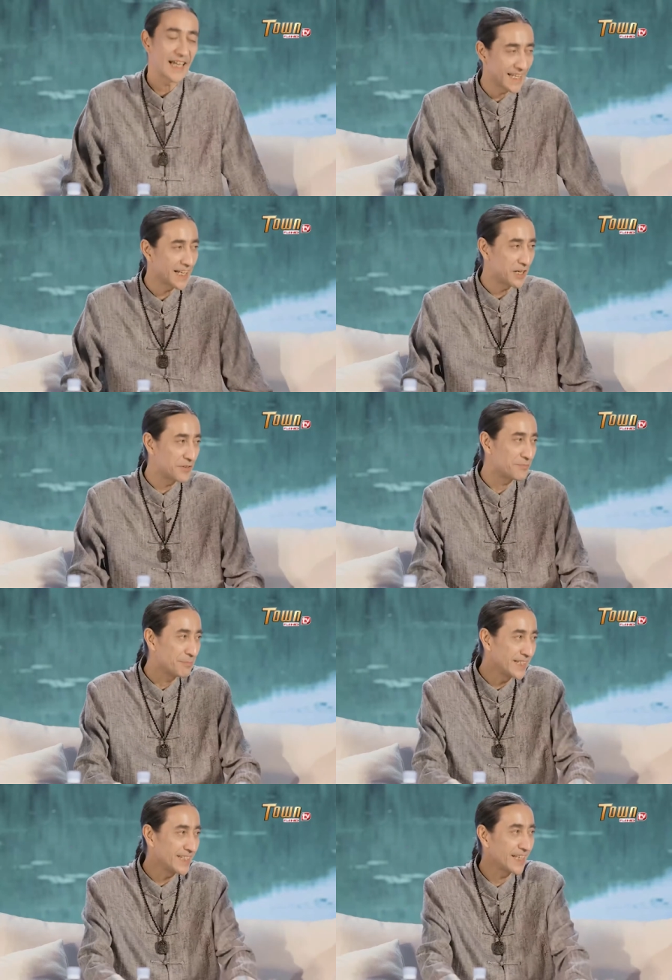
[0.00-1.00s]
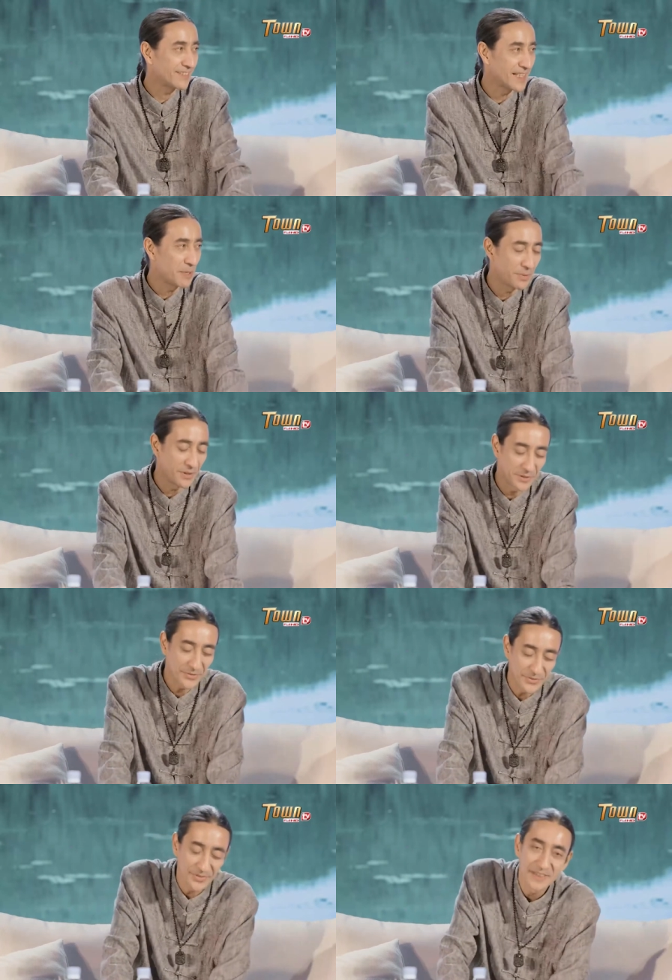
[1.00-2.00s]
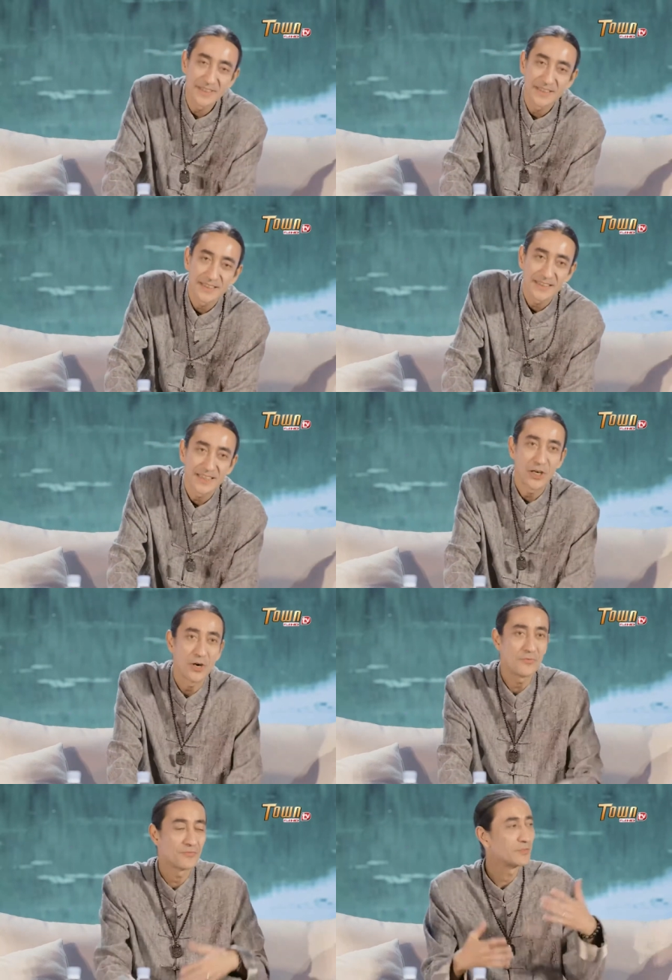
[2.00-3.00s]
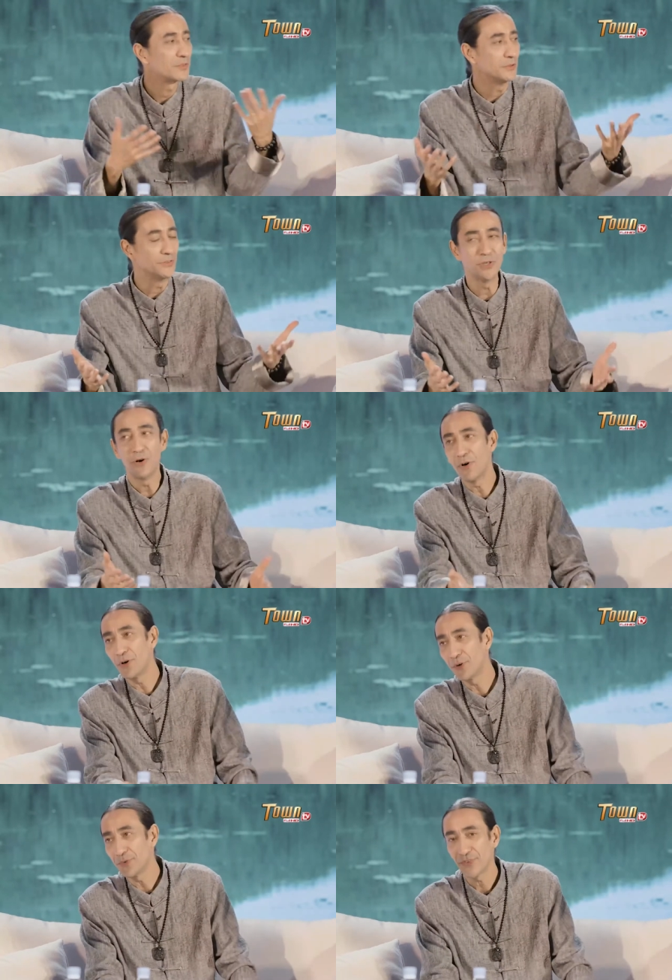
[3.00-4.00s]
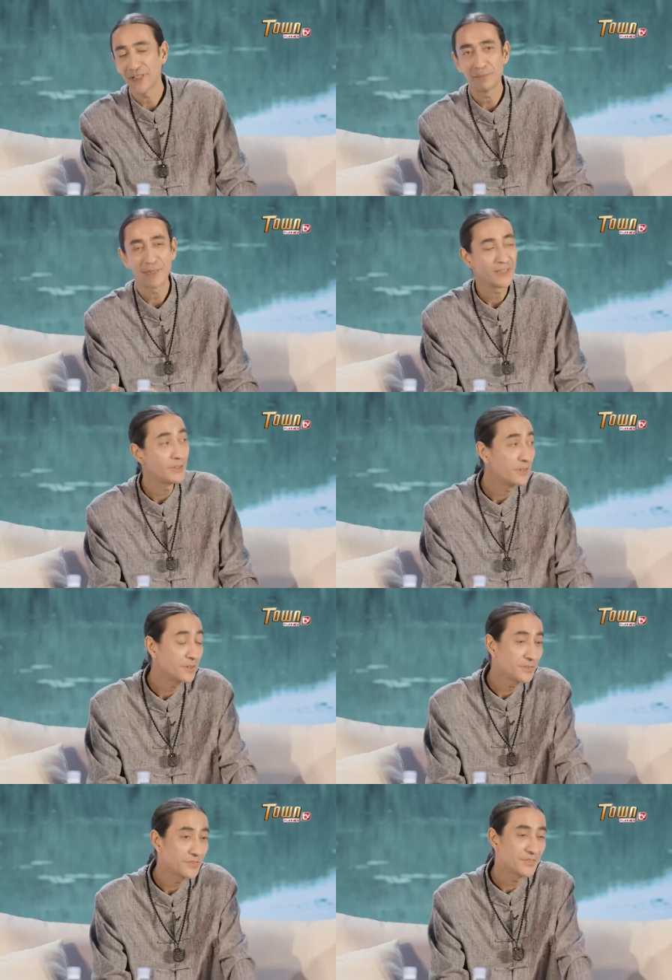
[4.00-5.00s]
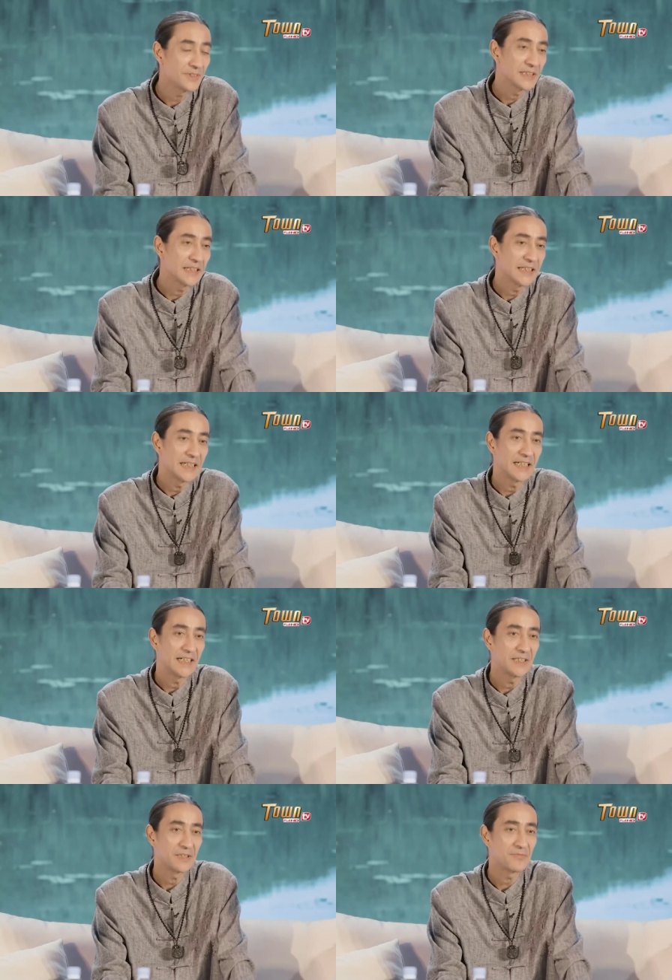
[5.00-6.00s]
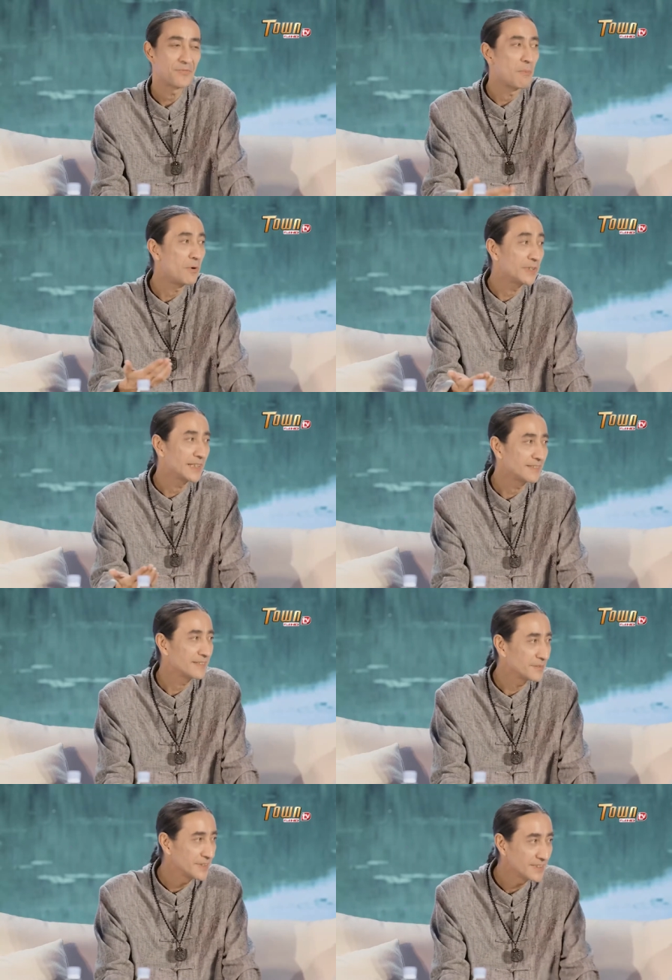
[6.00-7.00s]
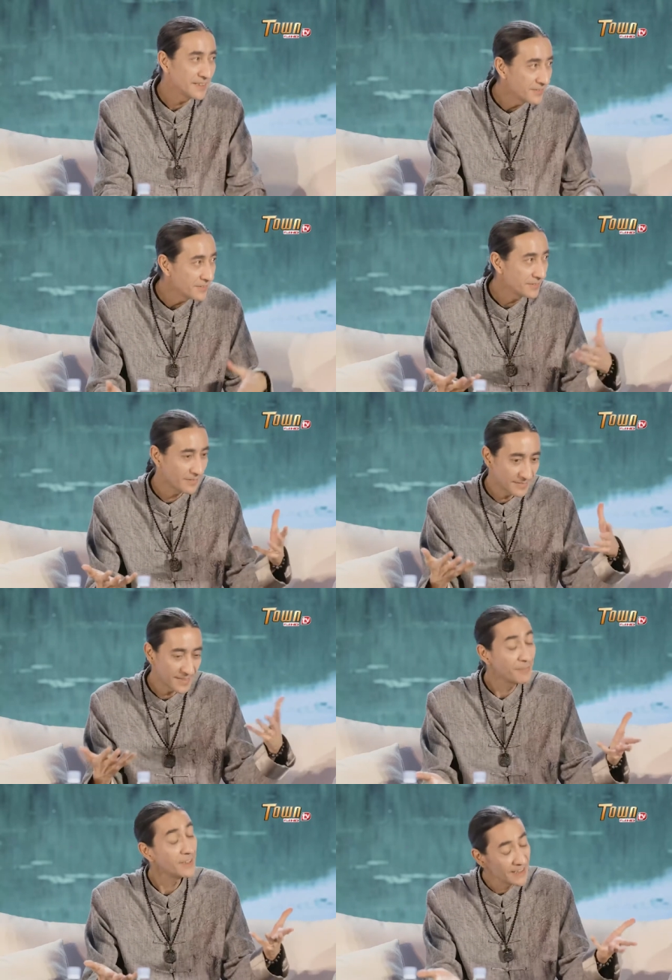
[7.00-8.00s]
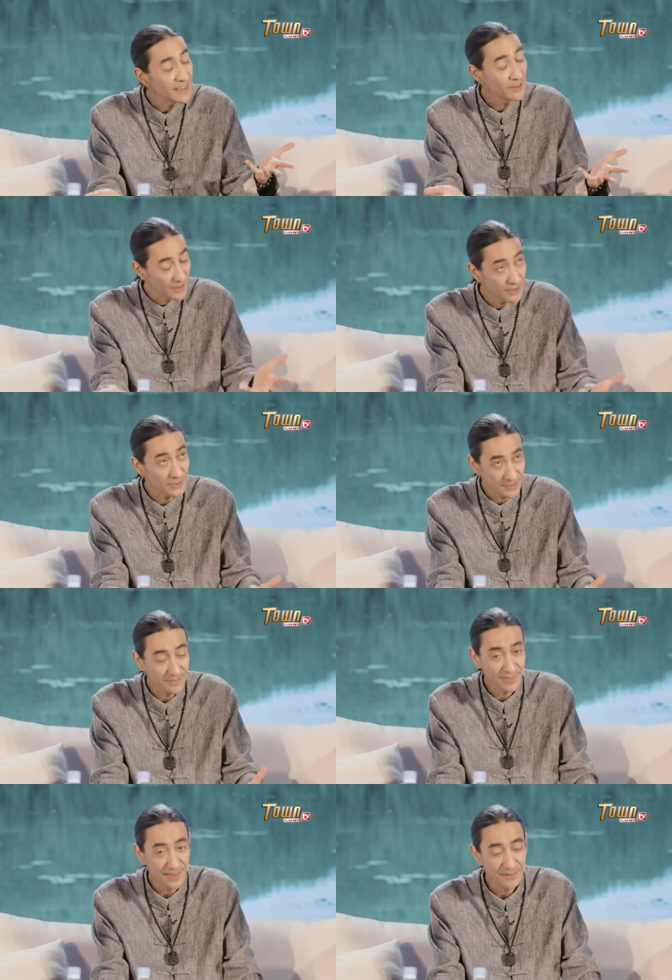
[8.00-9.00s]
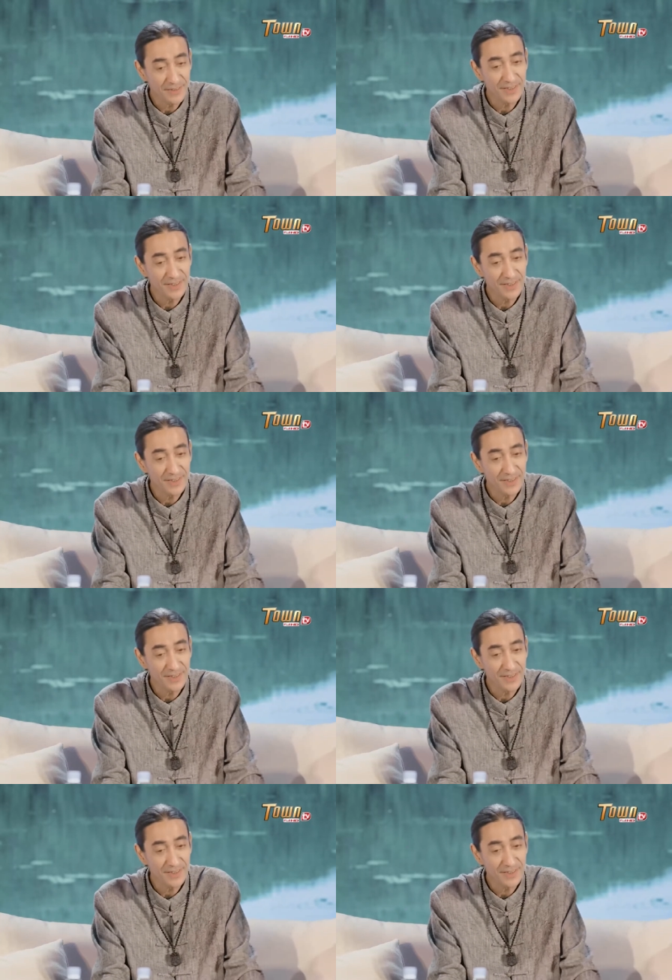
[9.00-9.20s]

I have many examplesof good doors and bad doors for more than 17 years now